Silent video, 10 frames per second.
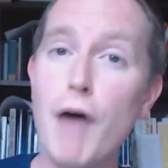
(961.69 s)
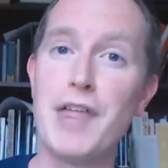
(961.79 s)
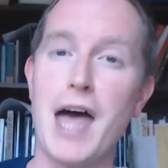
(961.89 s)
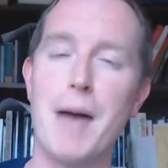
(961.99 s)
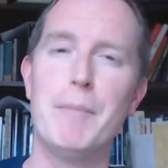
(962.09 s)

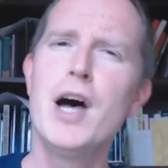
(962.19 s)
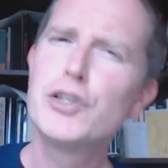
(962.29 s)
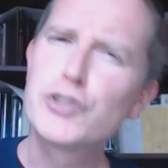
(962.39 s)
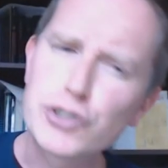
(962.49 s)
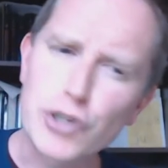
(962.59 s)
them,
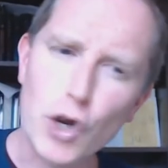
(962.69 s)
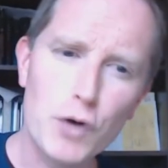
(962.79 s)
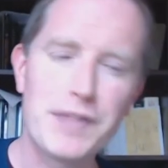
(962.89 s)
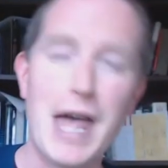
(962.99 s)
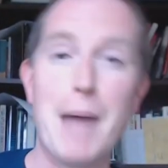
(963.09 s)

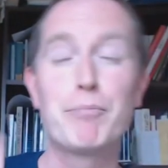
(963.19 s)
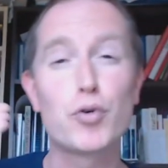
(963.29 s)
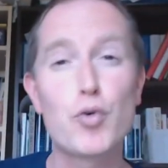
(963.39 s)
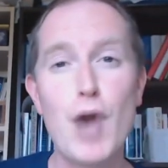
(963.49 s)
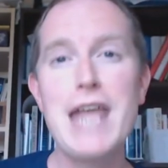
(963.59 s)
serve them,
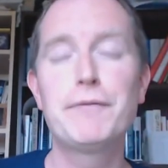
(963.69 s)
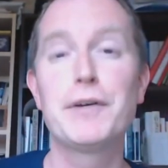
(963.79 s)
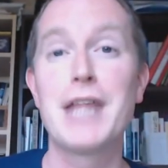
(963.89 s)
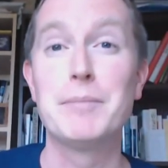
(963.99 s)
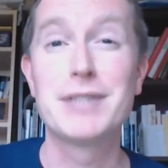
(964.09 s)
pray
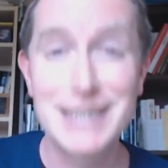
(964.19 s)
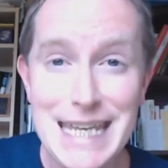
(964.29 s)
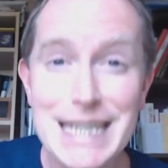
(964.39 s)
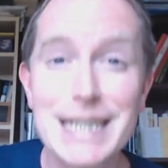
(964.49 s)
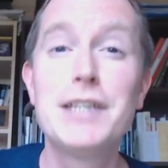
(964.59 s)
for them,
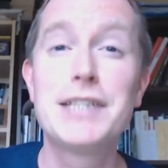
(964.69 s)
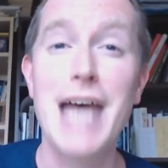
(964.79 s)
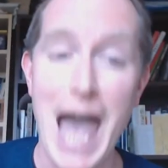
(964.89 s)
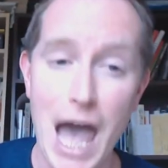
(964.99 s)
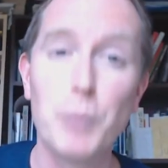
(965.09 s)
seek to
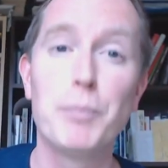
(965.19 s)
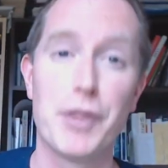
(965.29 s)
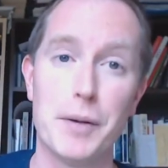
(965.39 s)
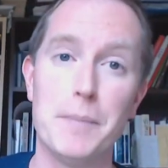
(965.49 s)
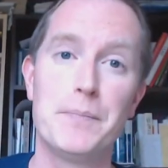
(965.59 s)
help them.